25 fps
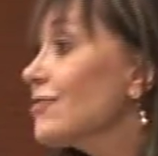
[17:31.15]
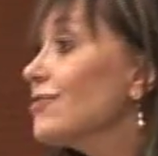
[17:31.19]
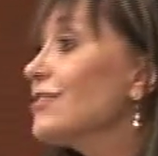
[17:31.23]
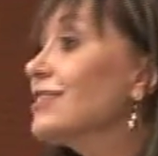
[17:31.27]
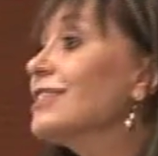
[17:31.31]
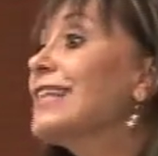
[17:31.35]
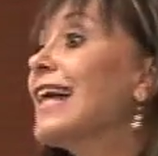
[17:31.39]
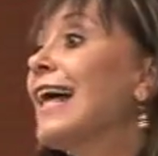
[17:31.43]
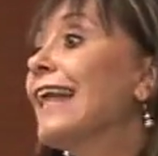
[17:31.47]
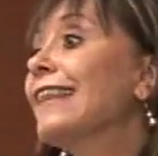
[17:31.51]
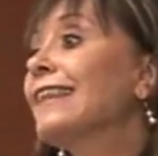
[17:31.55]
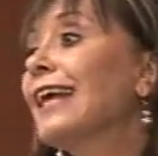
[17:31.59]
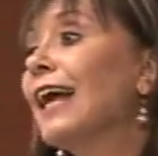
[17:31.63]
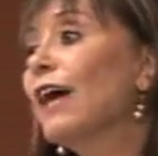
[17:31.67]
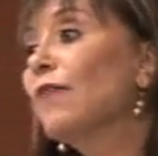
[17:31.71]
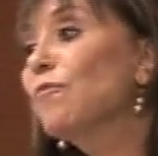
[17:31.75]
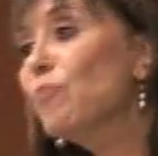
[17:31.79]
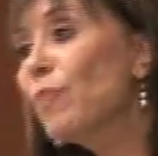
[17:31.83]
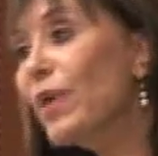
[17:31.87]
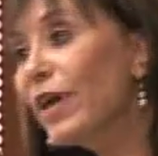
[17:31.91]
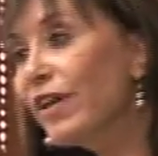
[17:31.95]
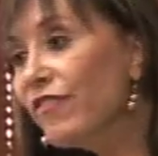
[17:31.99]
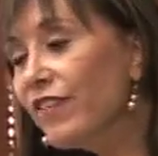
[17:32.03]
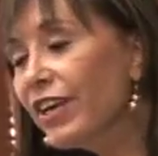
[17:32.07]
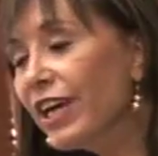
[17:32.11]
that
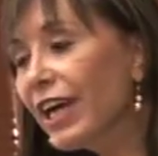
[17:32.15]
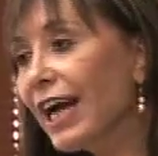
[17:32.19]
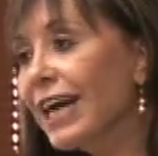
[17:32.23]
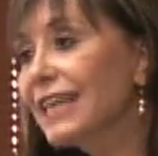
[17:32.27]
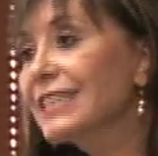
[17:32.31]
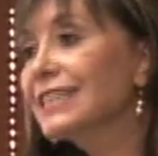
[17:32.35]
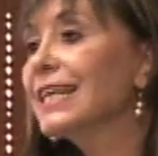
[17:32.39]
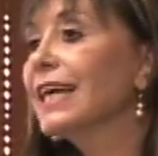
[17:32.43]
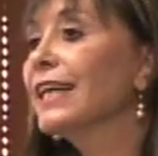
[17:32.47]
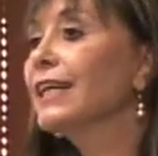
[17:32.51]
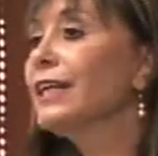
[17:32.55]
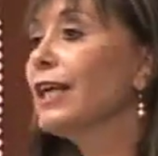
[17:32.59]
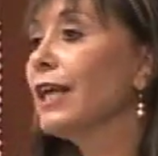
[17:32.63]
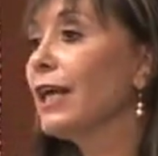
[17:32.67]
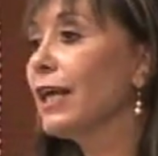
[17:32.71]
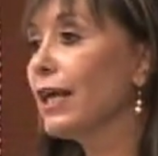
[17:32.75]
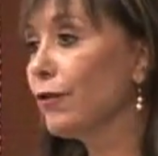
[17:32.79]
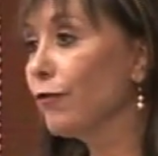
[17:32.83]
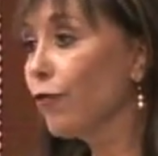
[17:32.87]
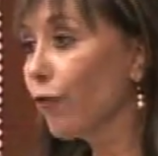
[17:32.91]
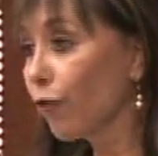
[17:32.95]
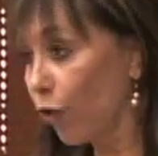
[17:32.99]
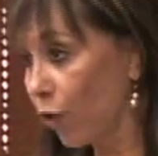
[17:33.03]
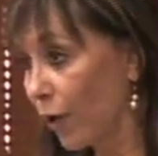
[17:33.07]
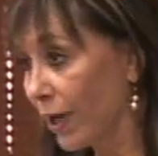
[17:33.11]
can maybe has an
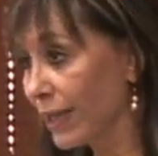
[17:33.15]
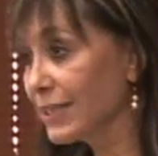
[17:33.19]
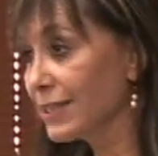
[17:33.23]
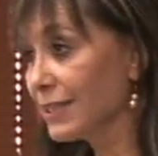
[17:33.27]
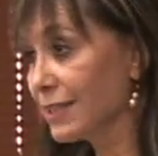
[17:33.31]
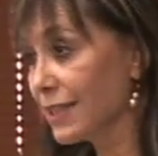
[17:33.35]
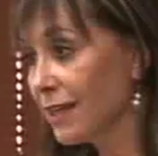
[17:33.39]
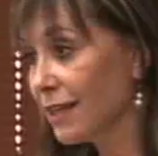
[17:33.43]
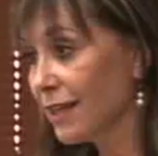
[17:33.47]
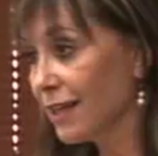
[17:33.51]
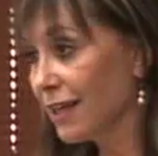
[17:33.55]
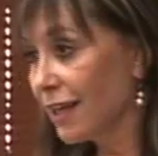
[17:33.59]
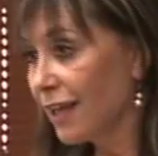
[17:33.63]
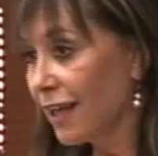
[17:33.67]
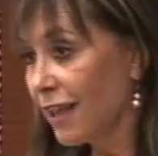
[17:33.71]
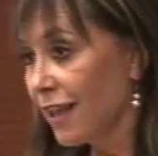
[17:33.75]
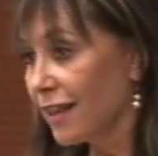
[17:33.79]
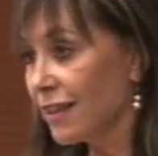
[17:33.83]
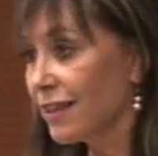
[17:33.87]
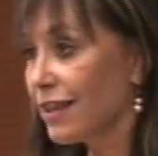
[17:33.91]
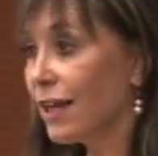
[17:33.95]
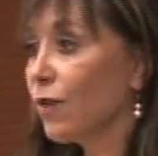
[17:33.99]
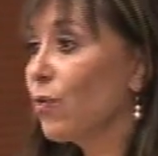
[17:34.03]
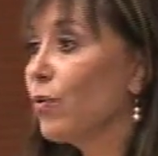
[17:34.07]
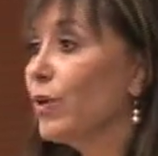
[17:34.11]
influence
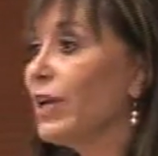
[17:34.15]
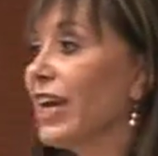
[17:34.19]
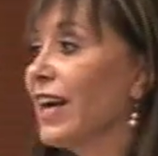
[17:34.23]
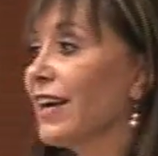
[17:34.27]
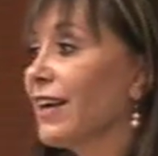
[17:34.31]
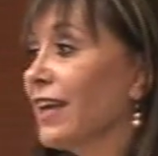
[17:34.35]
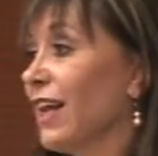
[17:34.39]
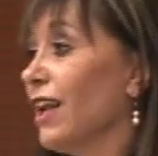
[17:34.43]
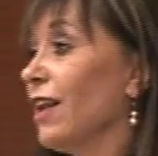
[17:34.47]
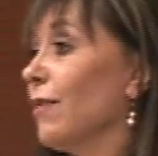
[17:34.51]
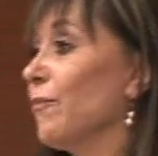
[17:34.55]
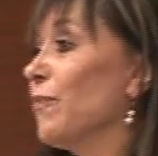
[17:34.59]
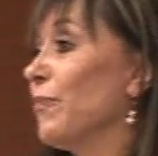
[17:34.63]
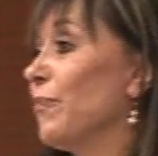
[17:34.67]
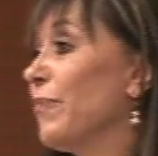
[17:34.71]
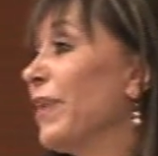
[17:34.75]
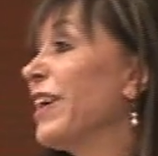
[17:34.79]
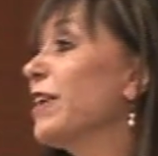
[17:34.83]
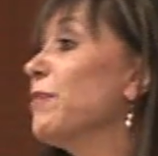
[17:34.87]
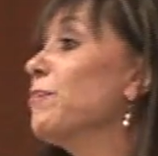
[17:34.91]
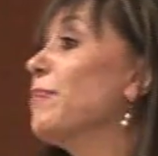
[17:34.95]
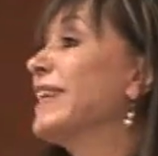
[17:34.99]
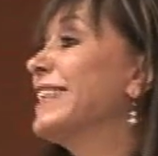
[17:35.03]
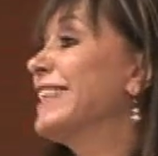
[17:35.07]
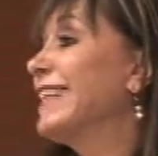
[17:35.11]
that we are uh,
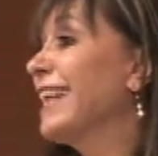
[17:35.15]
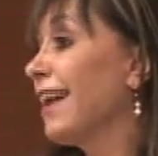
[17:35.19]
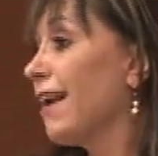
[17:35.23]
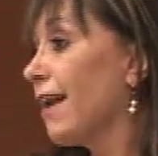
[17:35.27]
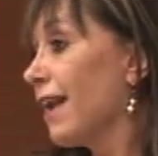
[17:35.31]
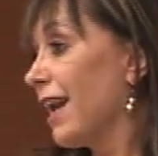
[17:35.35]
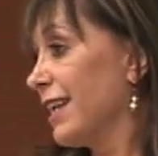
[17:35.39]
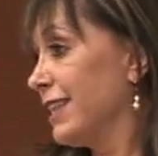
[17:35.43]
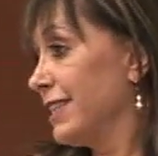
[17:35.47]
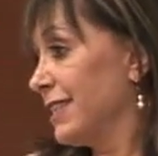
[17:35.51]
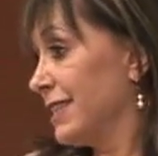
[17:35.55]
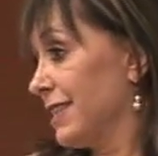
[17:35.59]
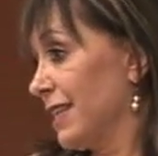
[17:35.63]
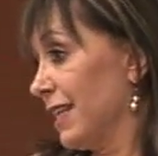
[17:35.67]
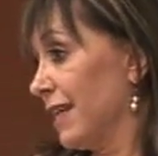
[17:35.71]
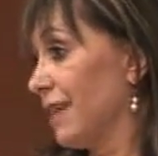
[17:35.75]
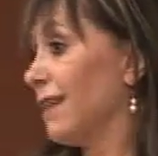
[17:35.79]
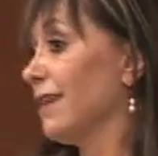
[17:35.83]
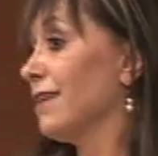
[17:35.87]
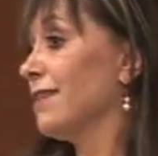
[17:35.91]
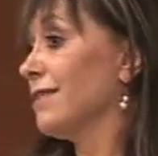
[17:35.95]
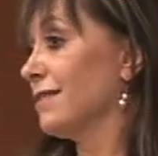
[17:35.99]
very paternalistic